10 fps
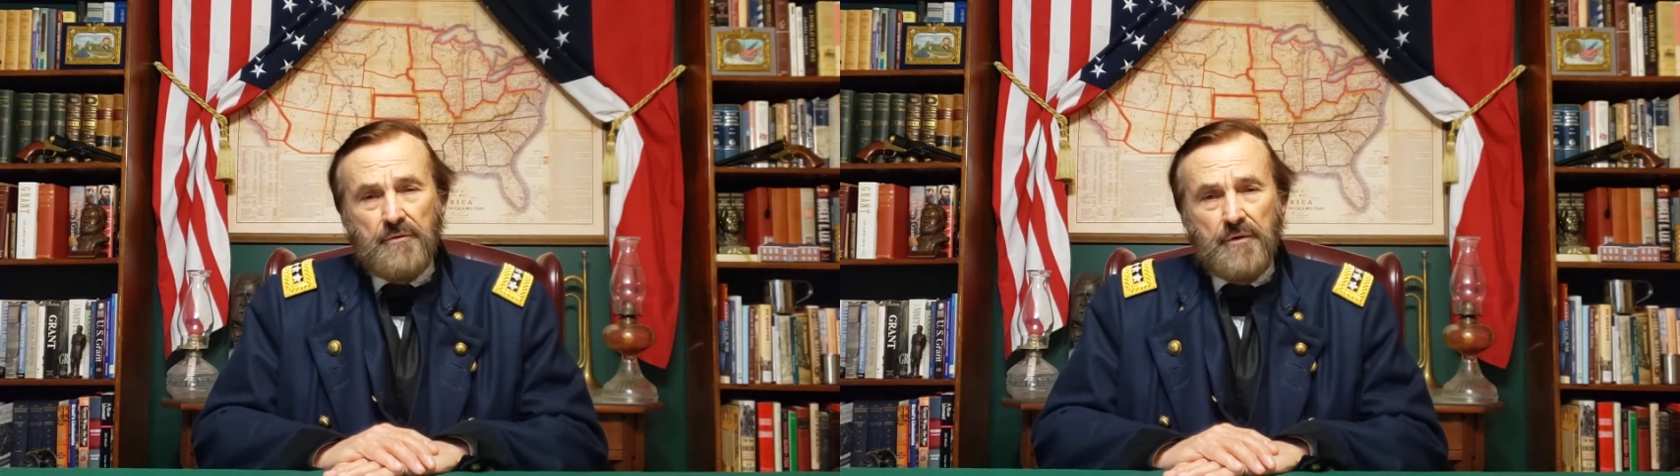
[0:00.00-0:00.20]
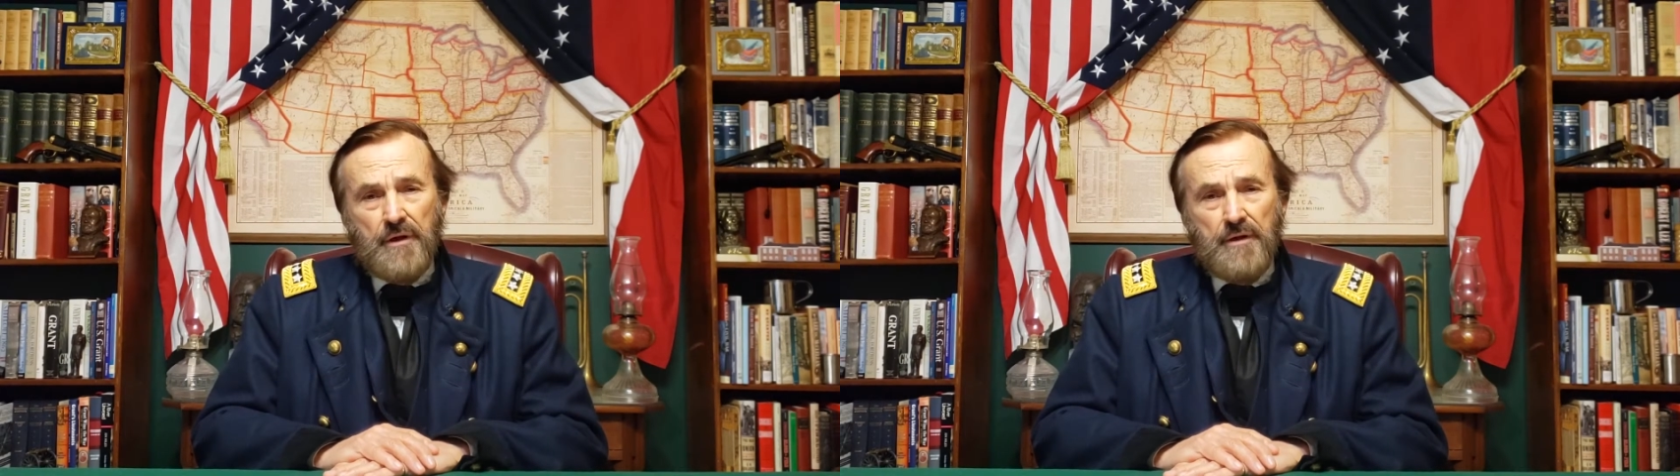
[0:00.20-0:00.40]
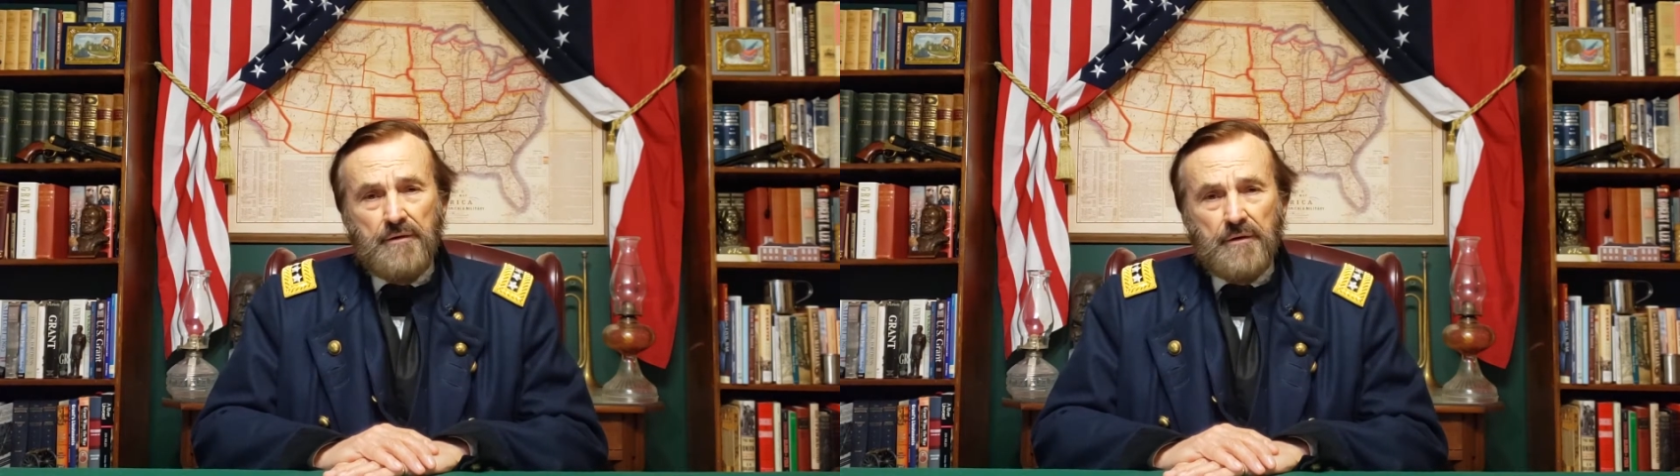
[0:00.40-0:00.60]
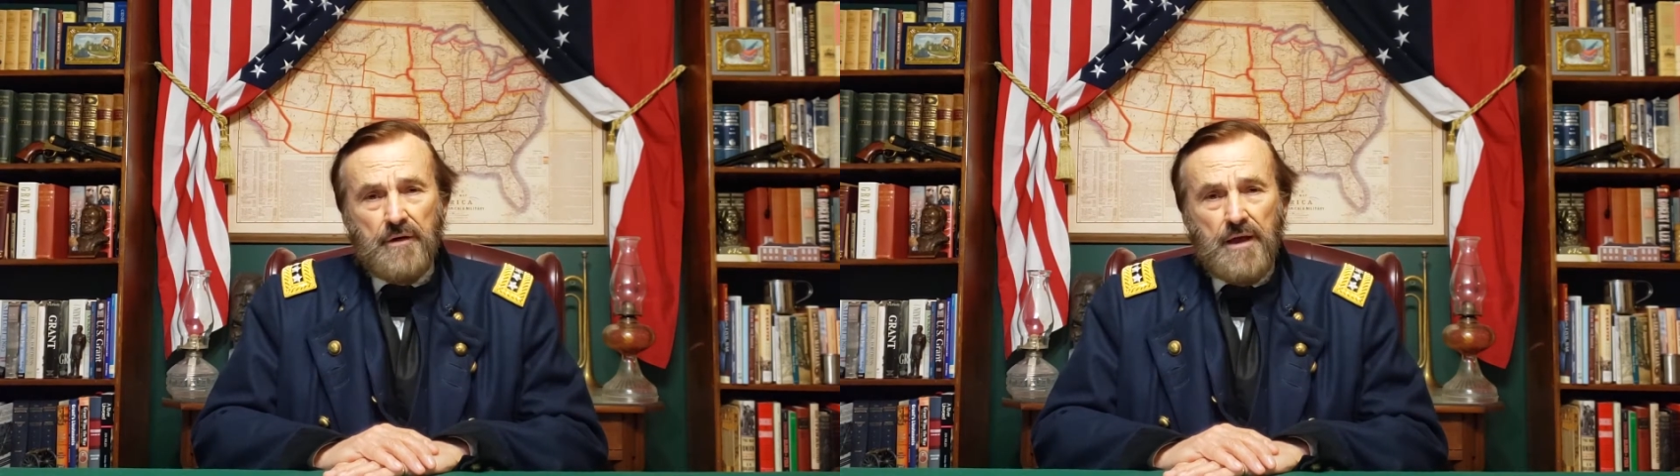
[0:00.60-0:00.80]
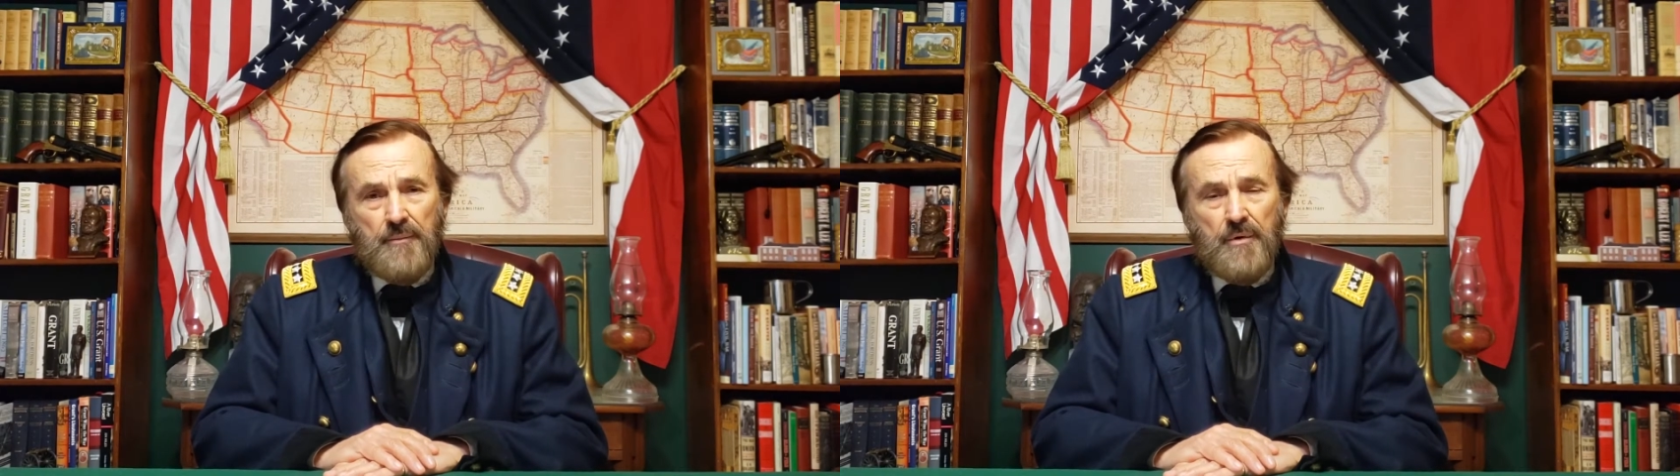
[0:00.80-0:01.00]
day to
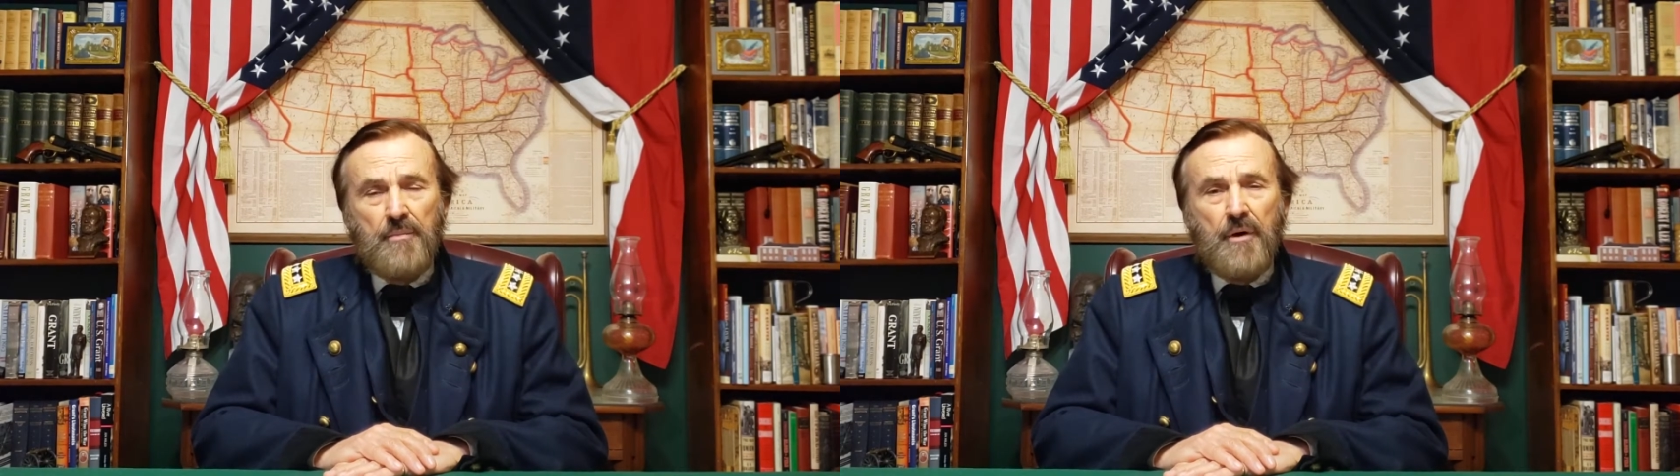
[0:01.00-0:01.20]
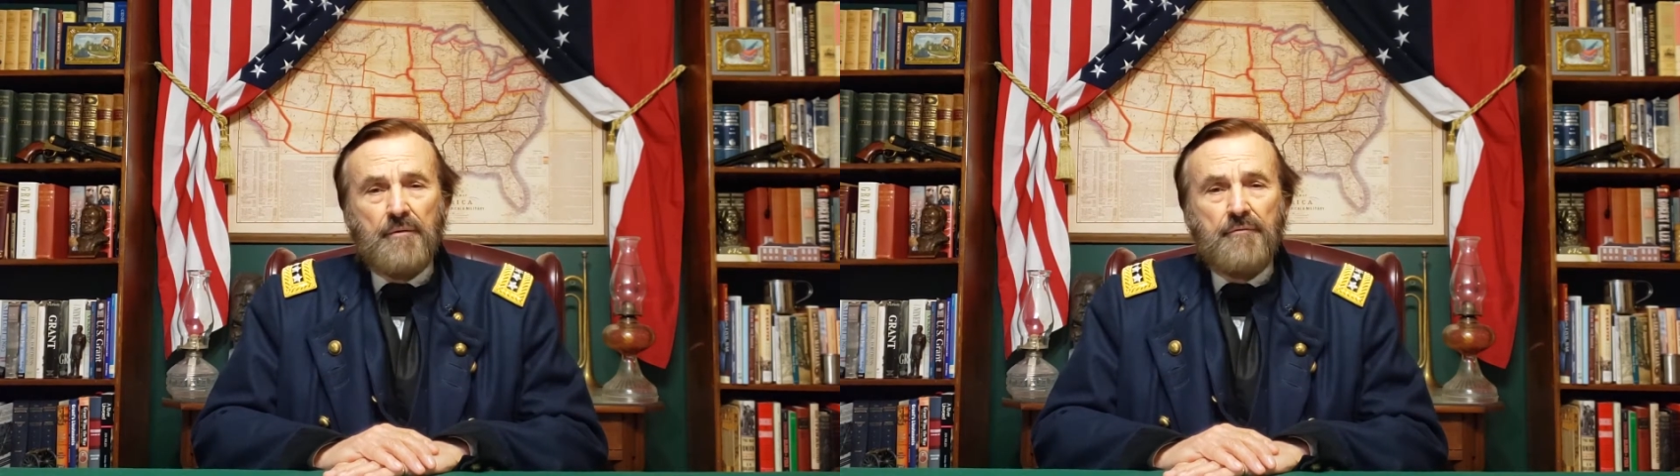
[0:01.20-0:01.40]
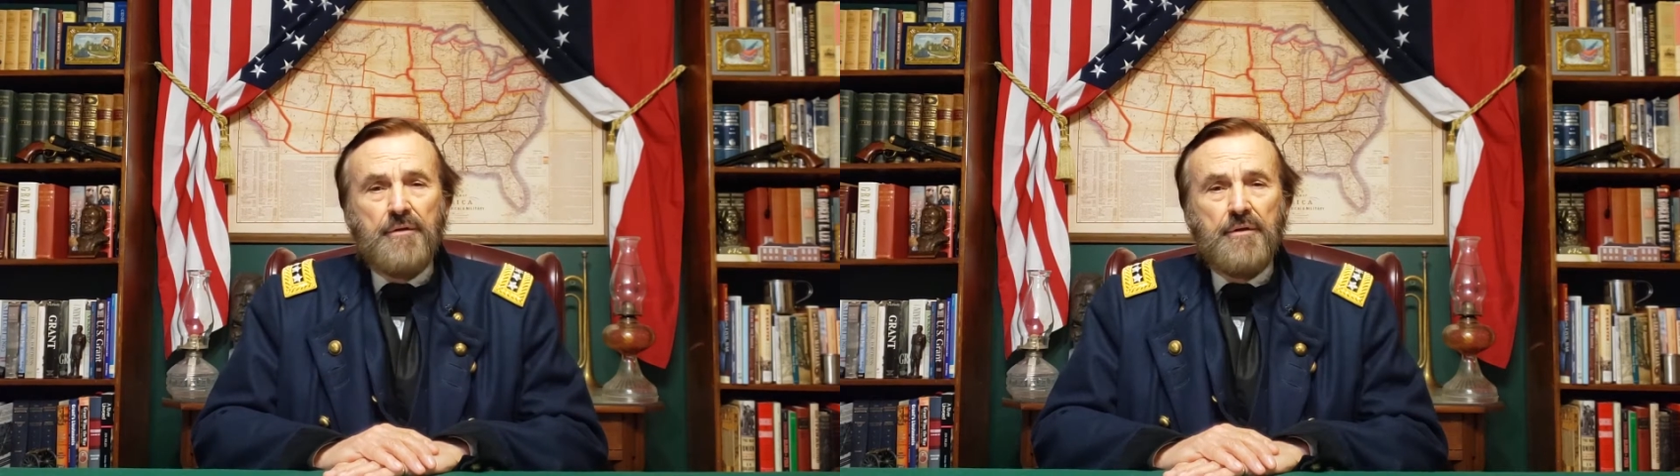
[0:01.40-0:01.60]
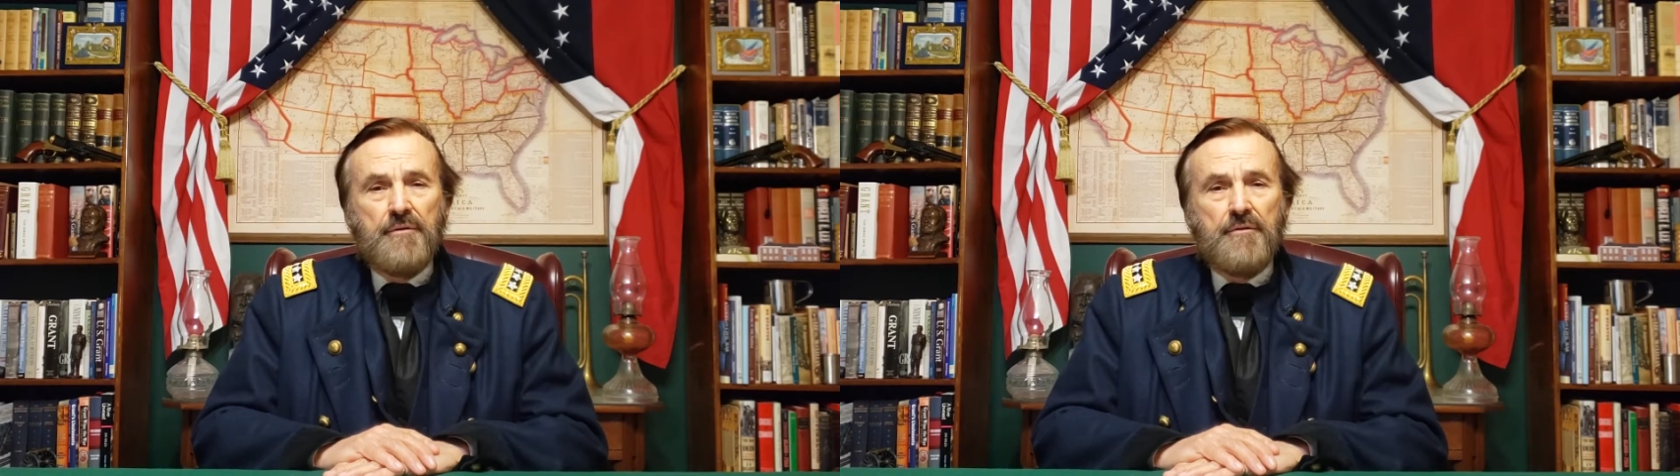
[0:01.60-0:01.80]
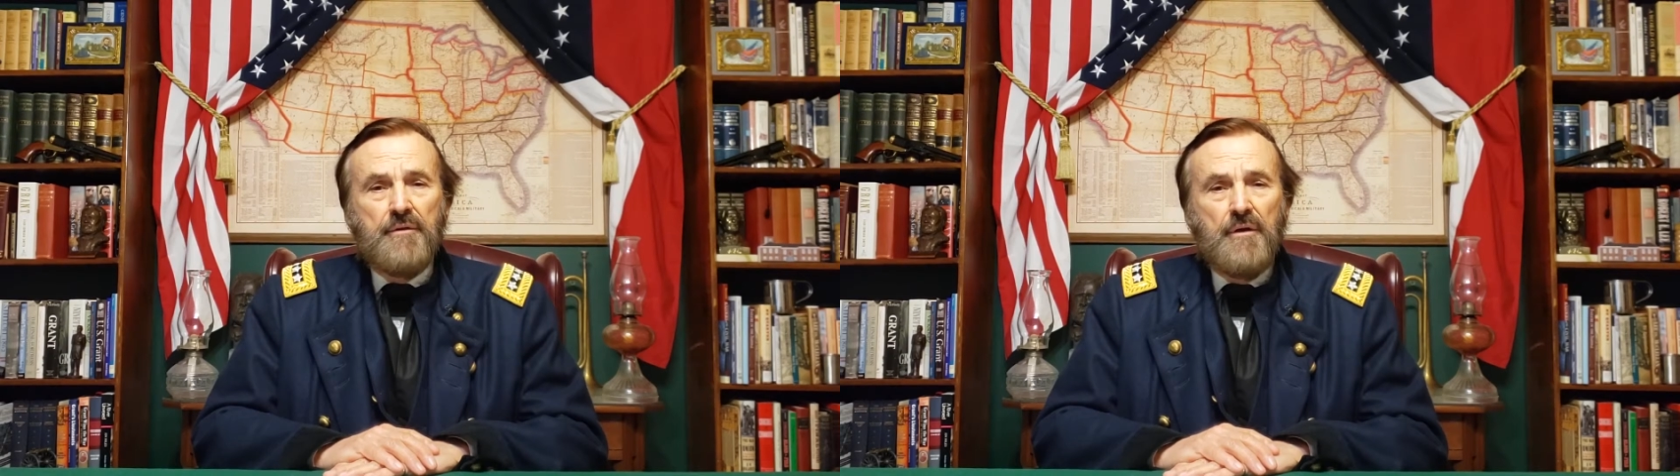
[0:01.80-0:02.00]
climb up on a
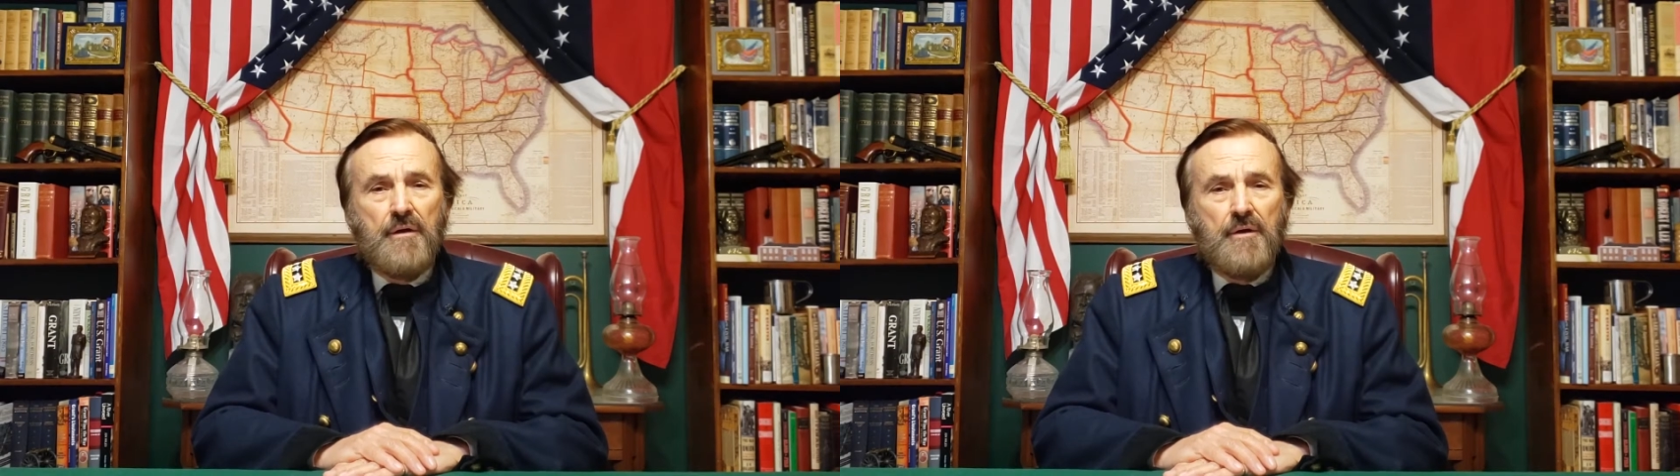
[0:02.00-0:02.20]
fence